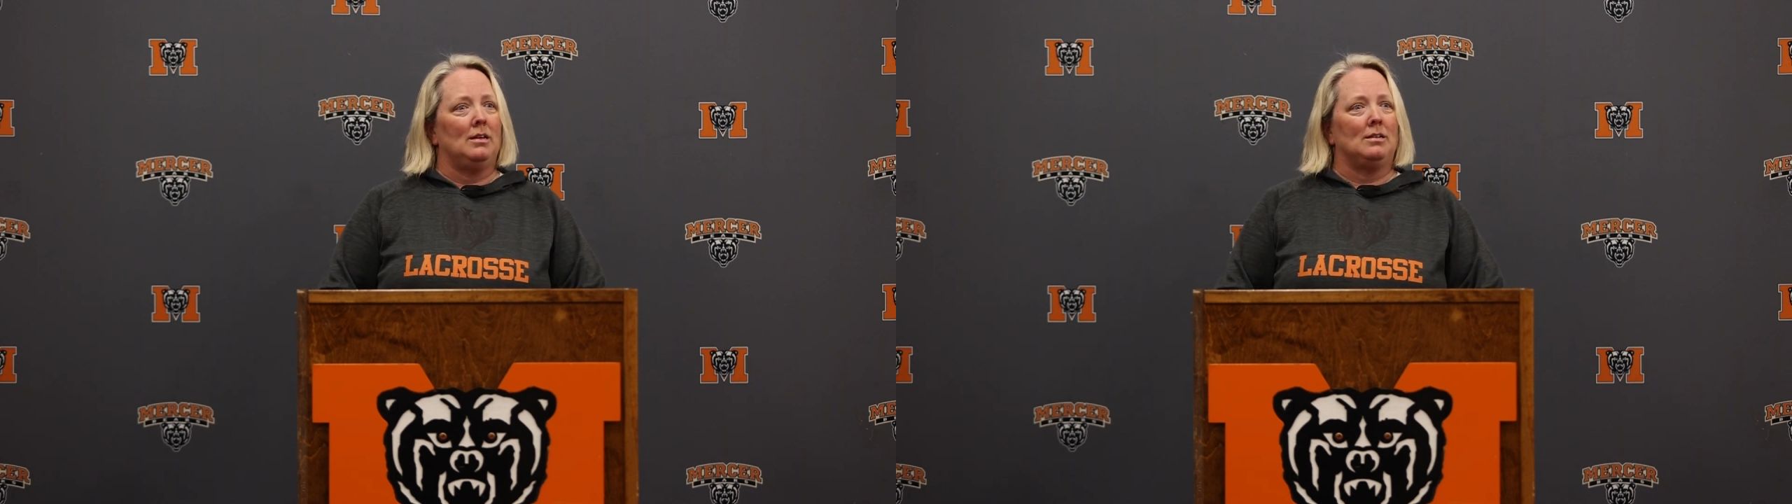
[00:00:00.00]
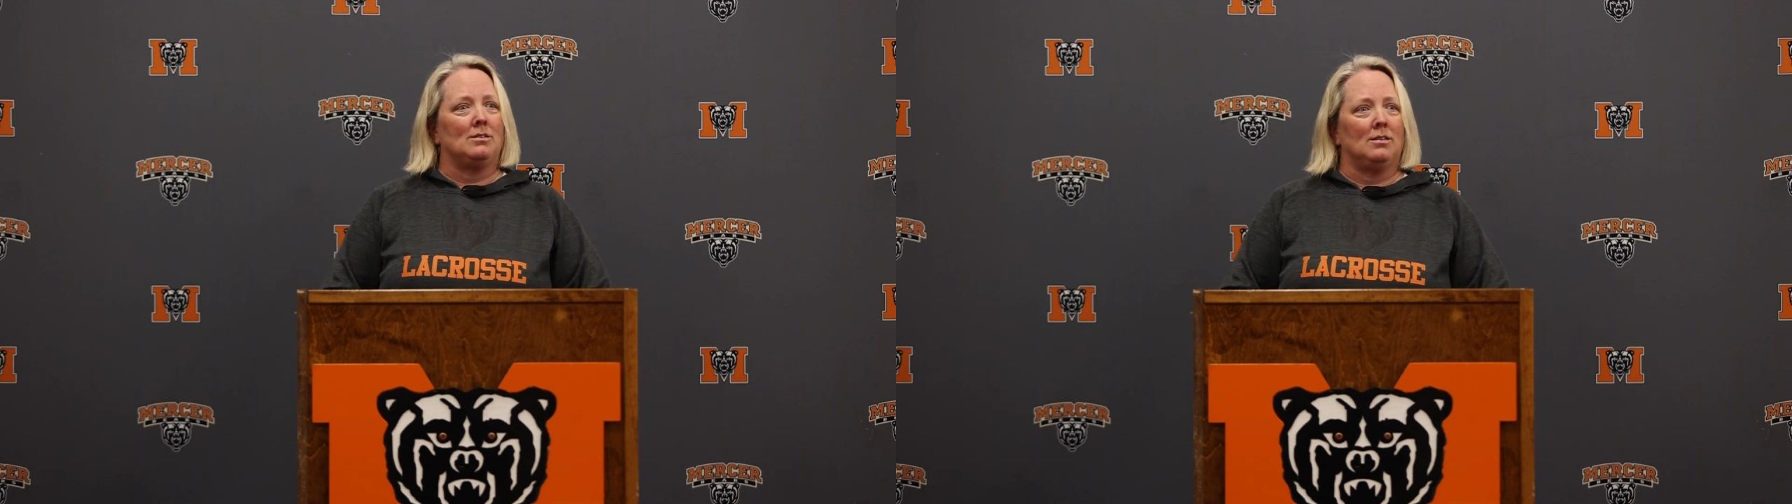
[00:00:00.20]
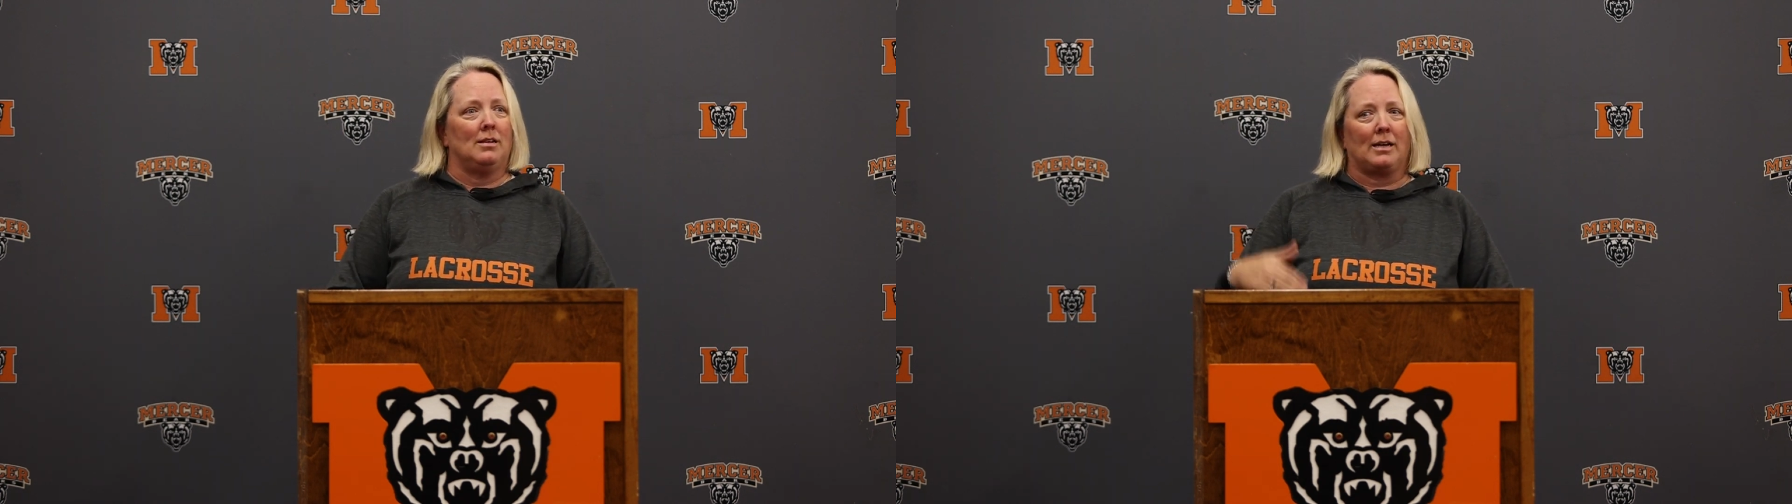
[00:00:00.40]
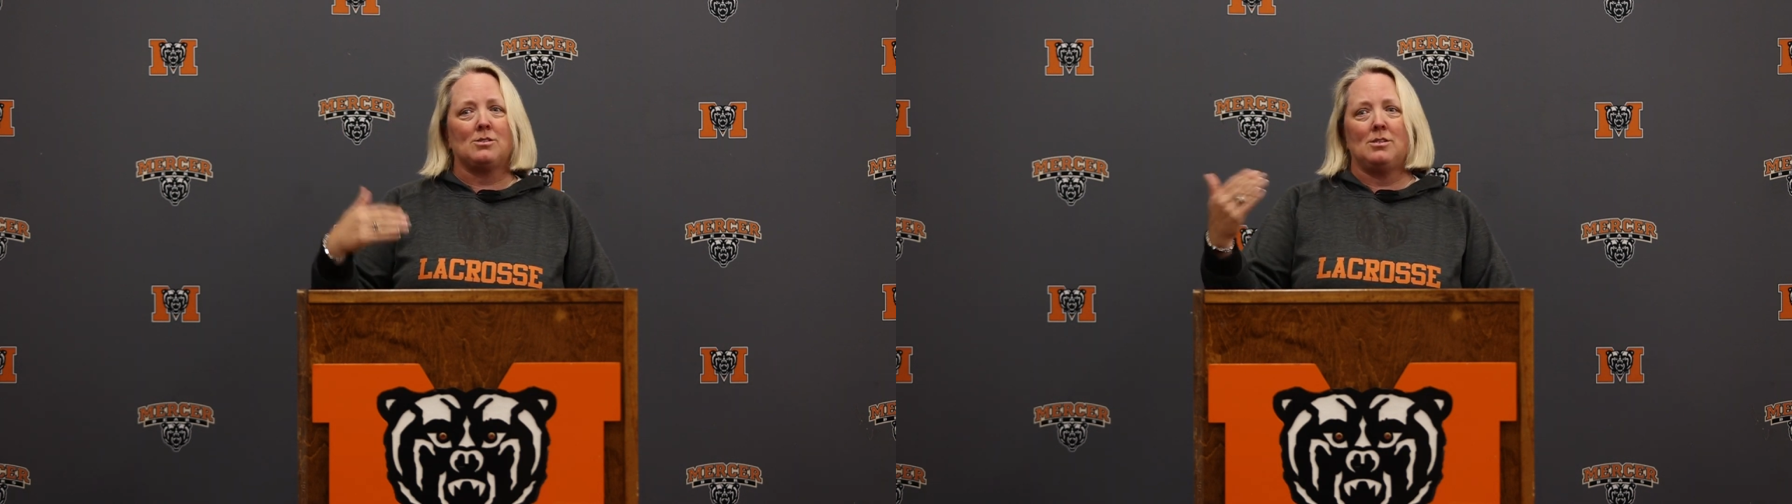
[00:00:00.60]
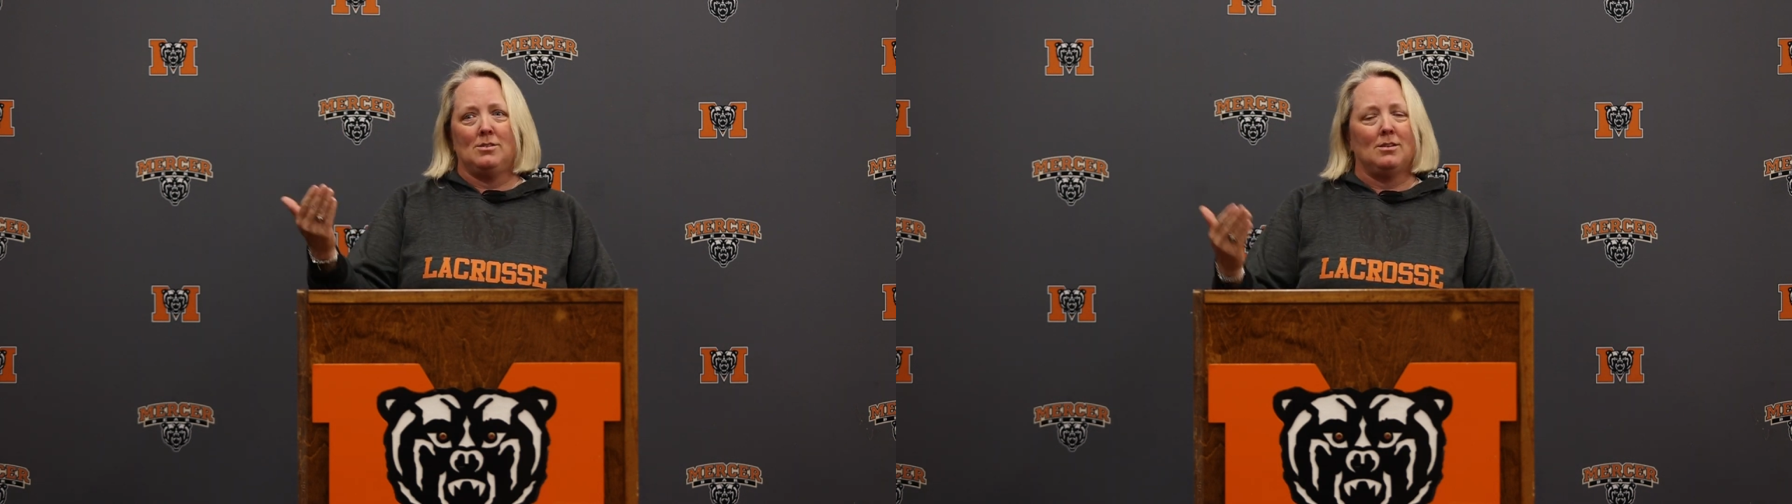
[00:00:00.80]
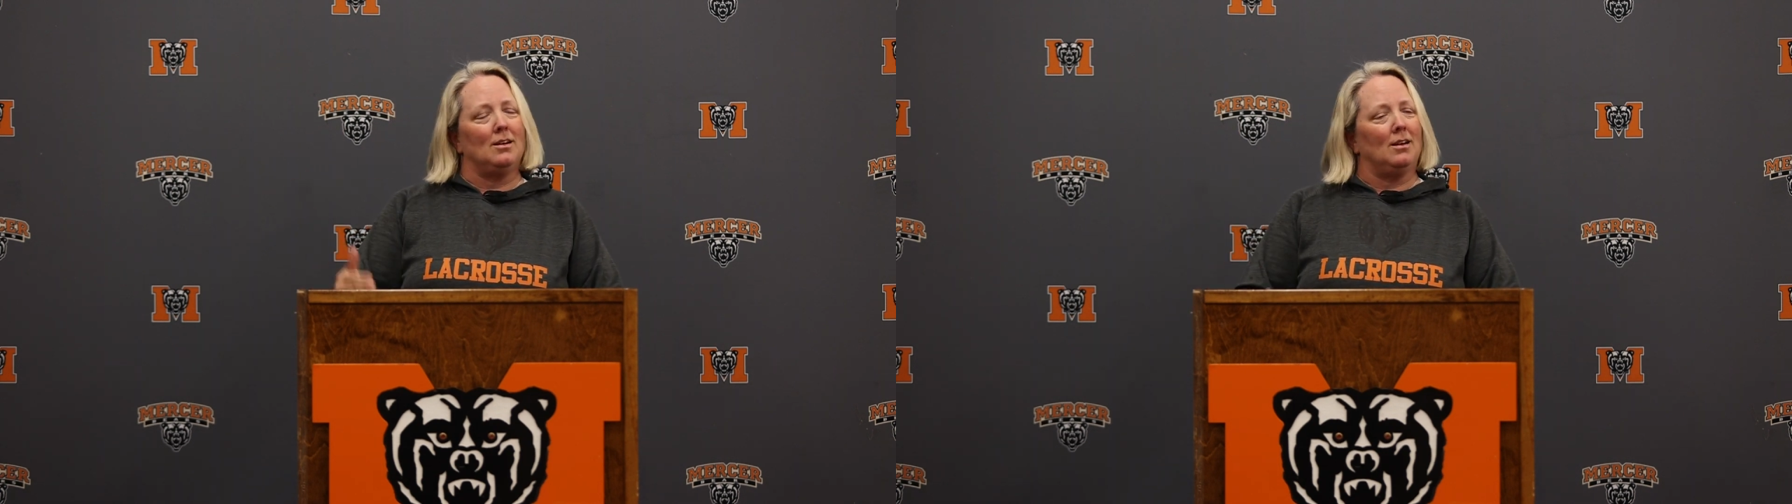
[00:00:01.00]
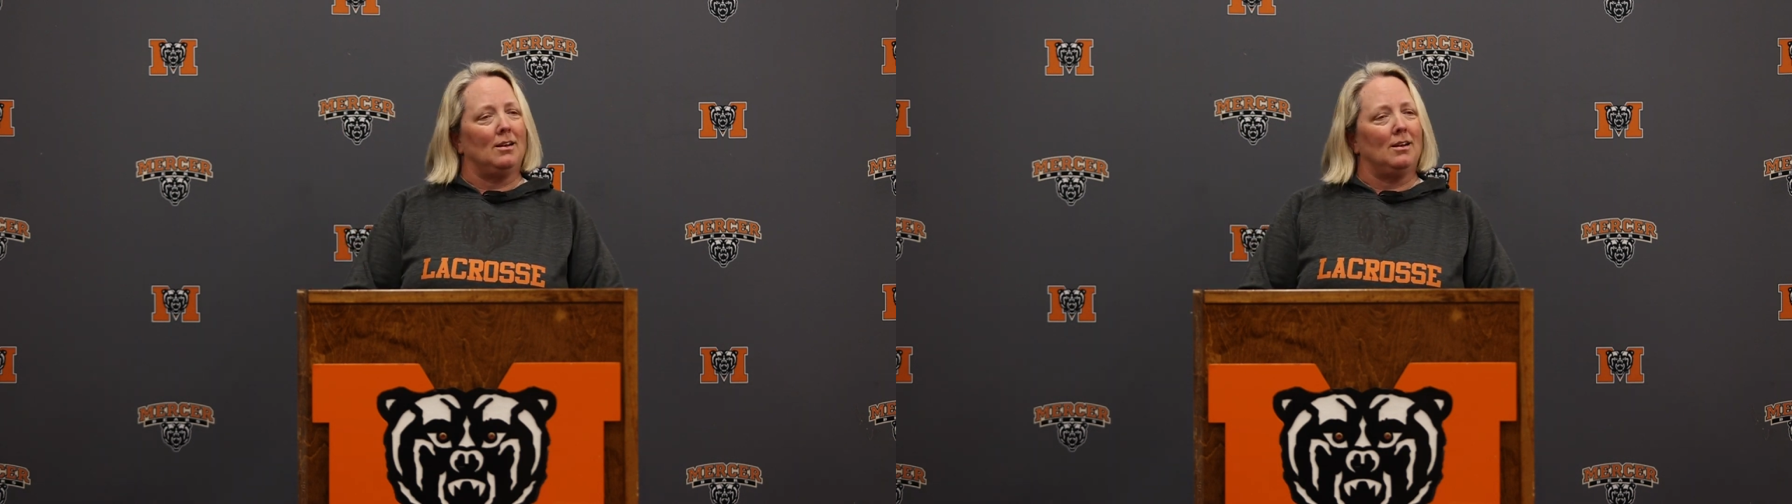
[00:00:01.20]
into the next season